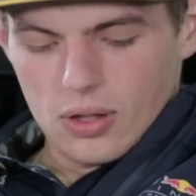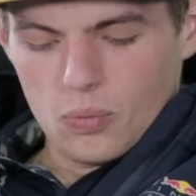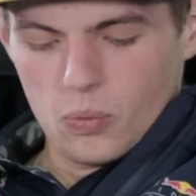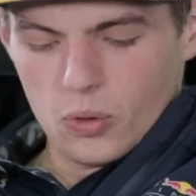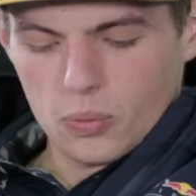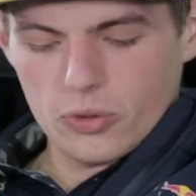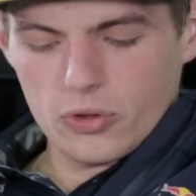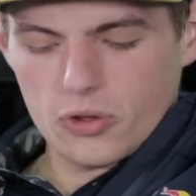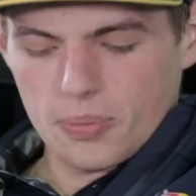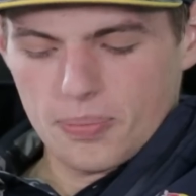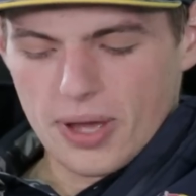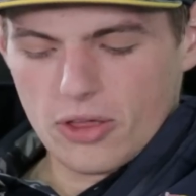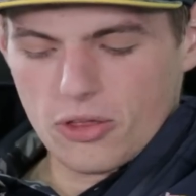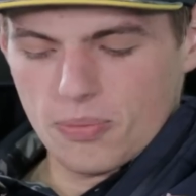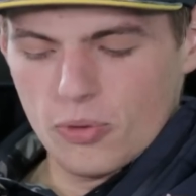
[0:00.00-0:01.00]
What was your
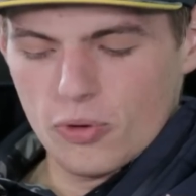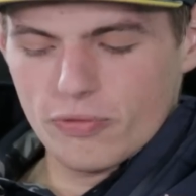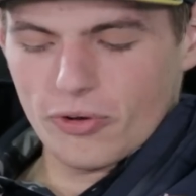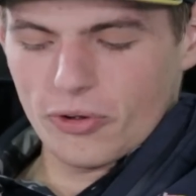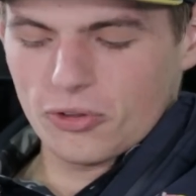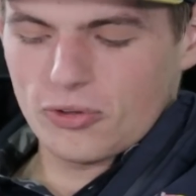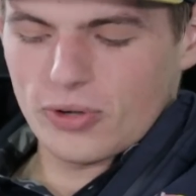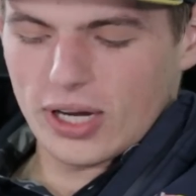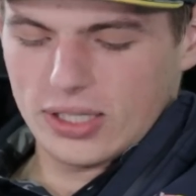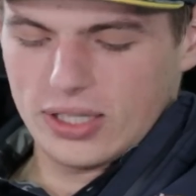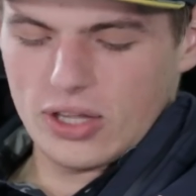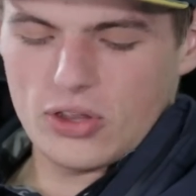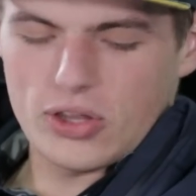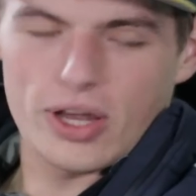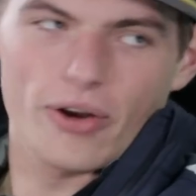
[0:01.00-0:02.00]
best move on track
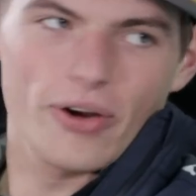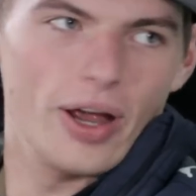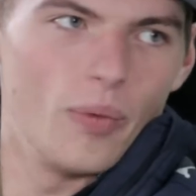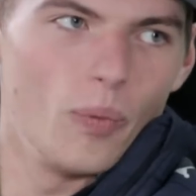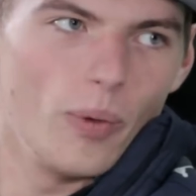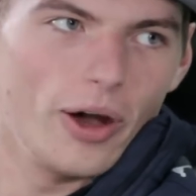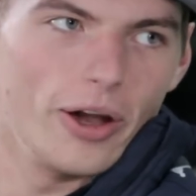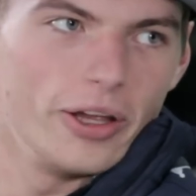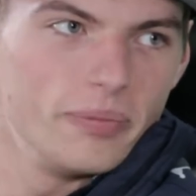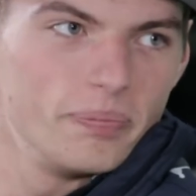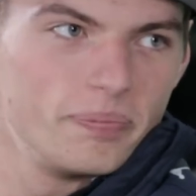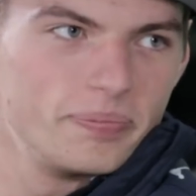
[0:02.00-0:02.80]
this year and why?